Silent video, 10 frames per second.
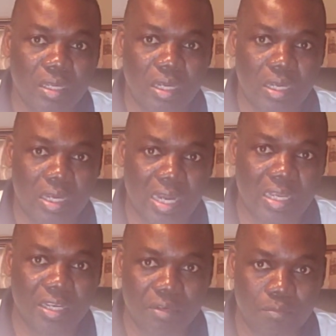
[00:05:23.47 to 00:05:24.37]
that
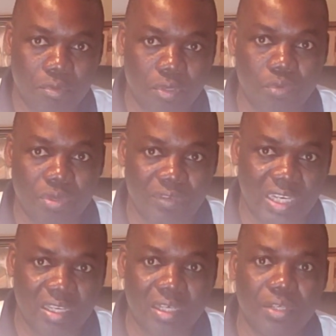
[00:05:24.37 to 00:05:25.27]
can employ you will give
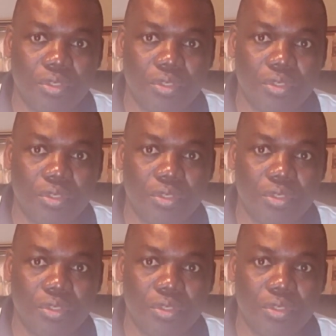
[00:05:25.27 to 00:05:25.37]
that letter.